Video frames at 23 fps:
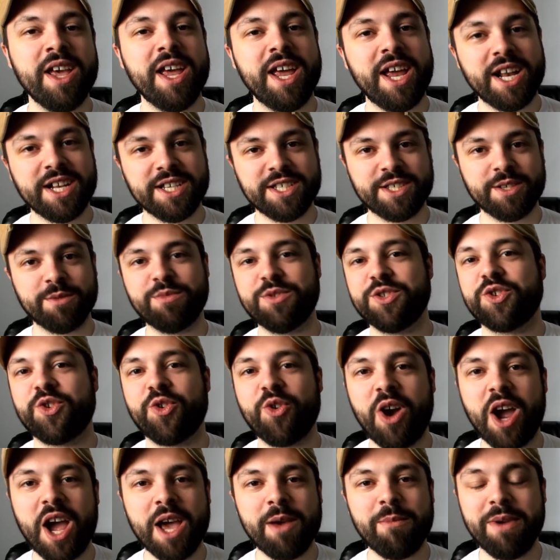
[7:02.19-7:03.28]
and
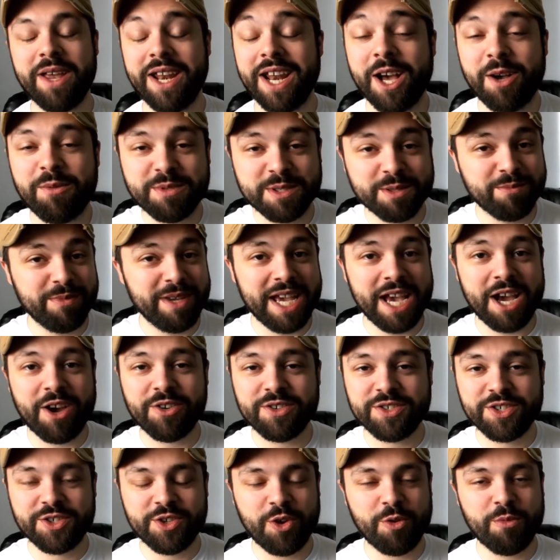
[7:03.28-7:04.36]
subscribe. It helps me out
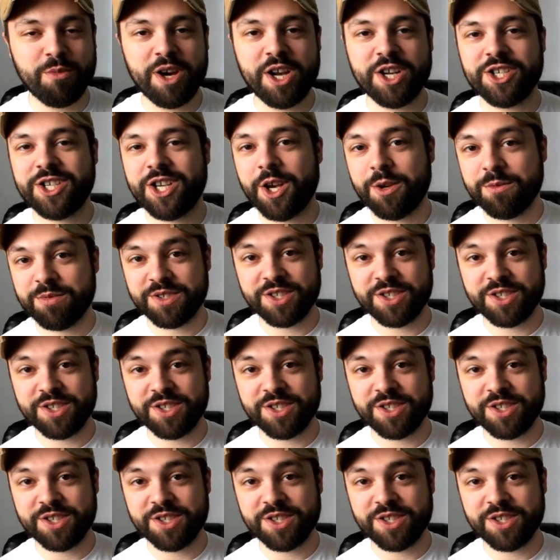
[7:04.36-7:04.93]
so much, helps